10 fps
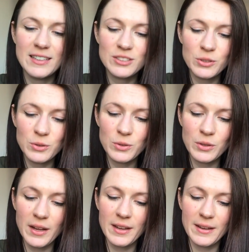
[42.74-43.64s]

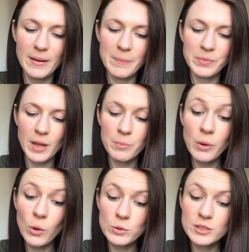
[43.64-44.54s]
little um,
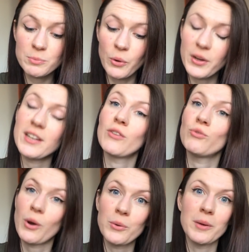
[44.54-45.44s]
pulse point
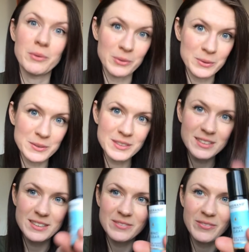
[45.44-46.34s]
roller
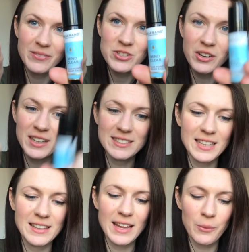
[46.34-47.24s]
balls. Try
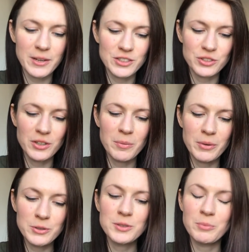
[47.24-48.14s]
saying that when you're drunk.
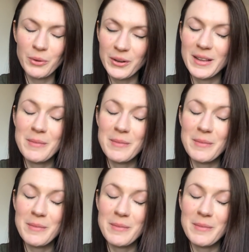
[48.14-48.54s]
Pulse point,